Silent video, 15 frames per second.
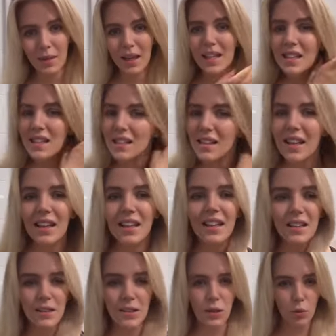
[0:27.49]
Because it's
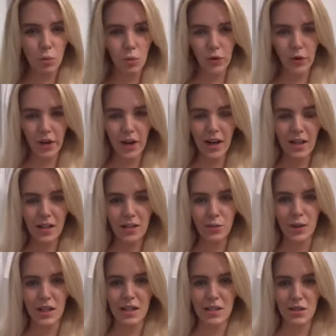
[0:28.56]
like, it's so
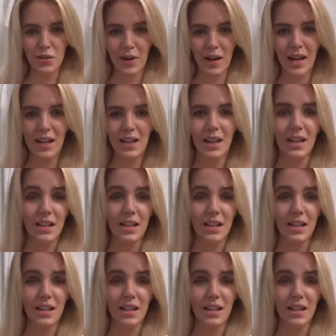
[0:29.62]
boring when it's straight.